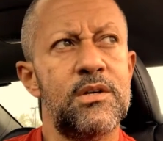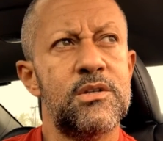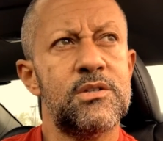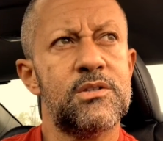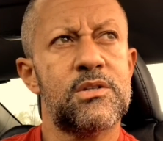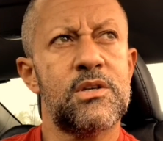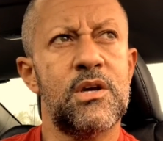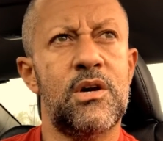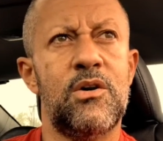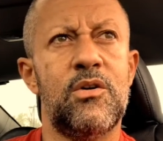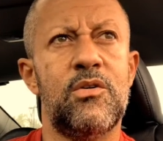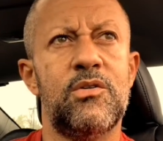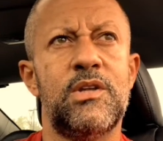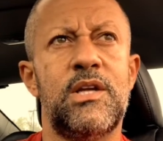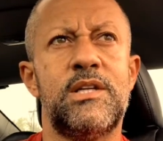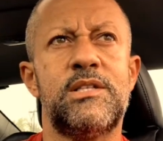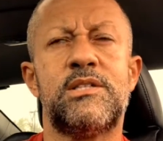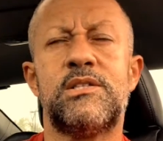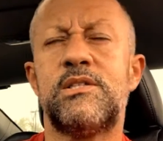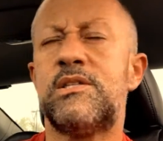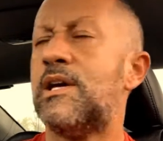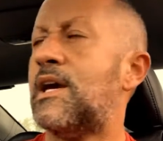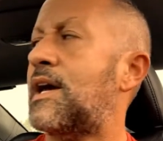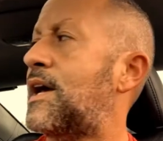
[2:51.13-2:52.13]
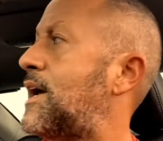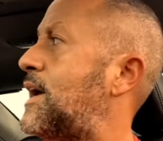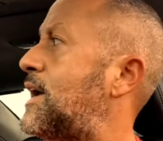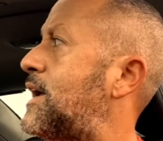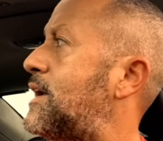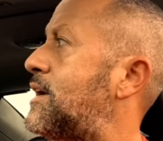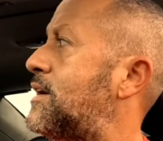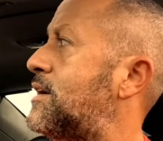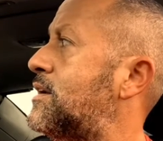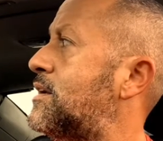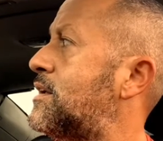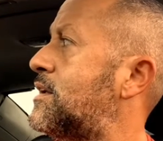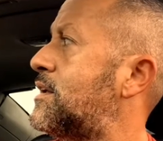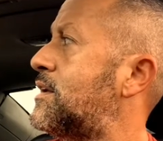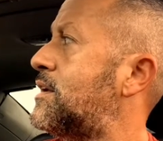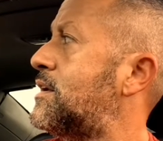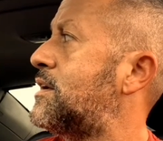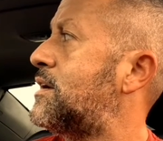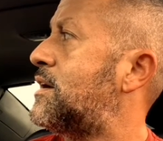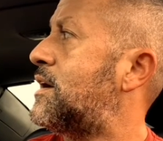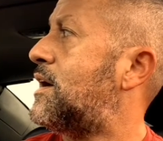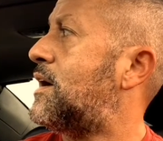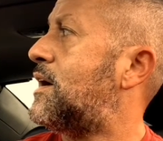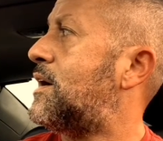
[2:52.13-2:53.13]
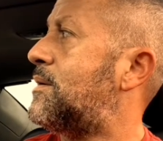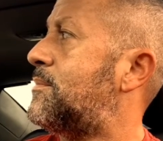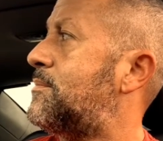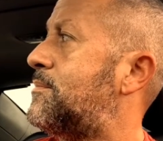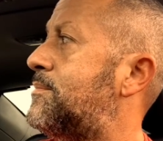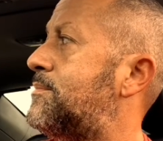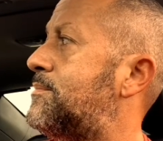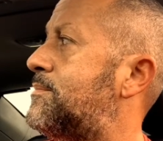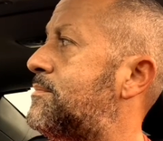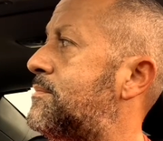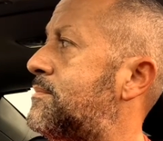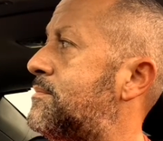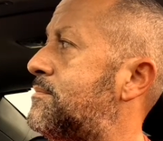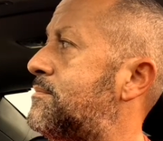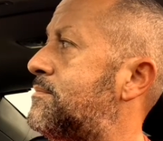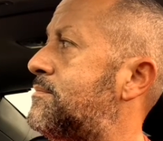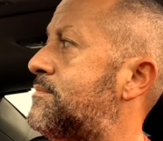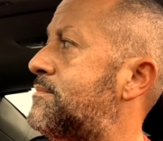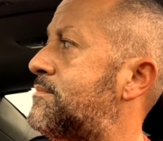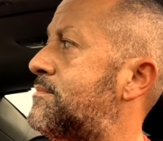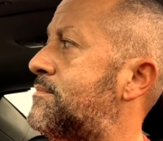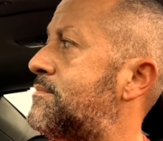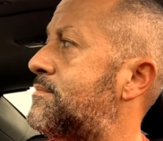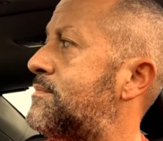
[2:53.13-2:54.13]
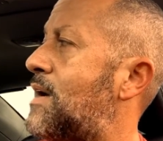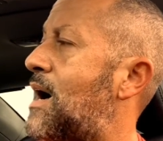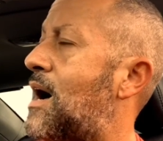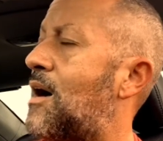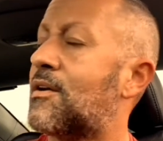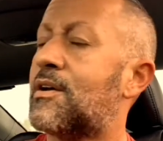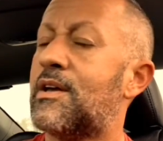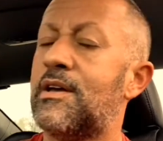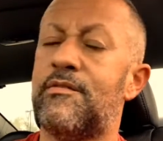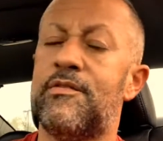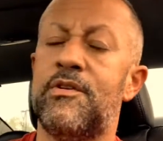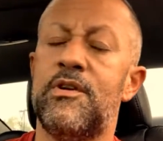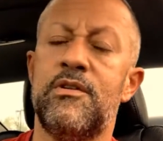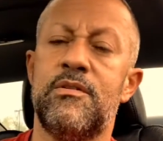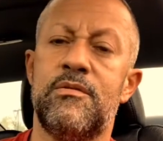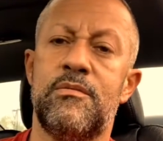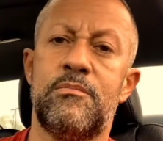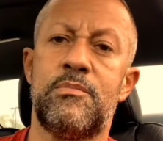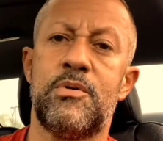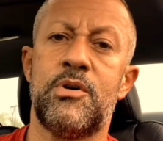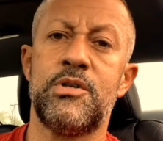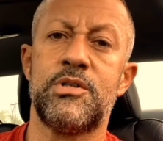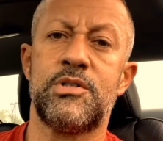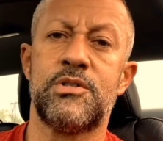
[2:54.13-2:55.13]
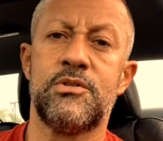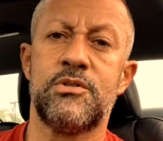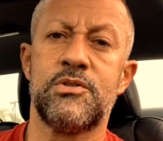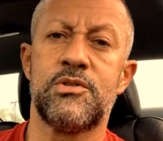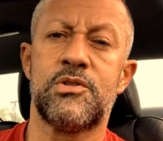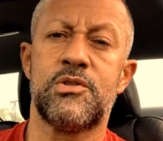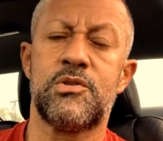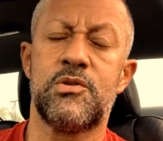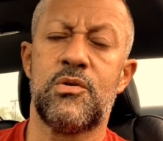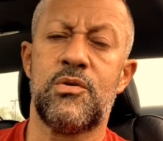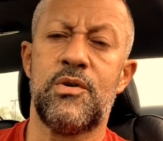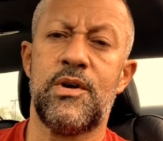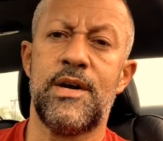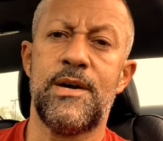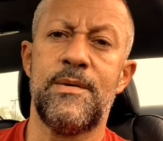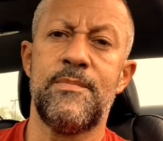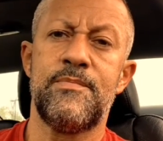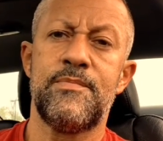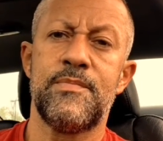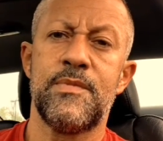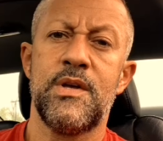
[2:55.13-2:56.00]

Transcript: So let's say, I'll give you a personal story.